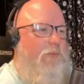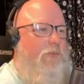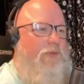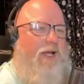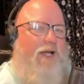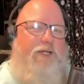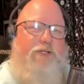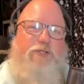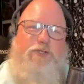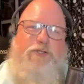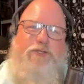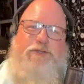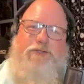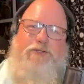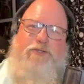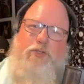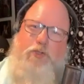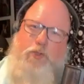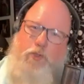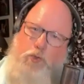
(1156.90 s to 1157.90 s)
an homage to the
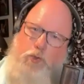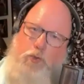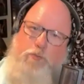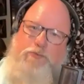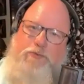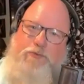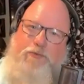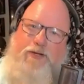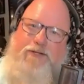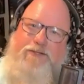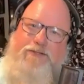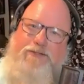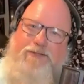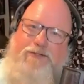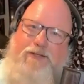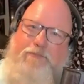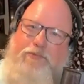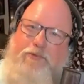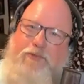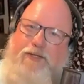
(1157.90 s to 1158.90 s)
Tubes, right?
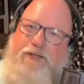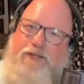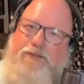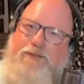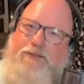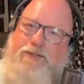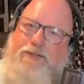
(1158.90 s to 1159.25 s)
So they played,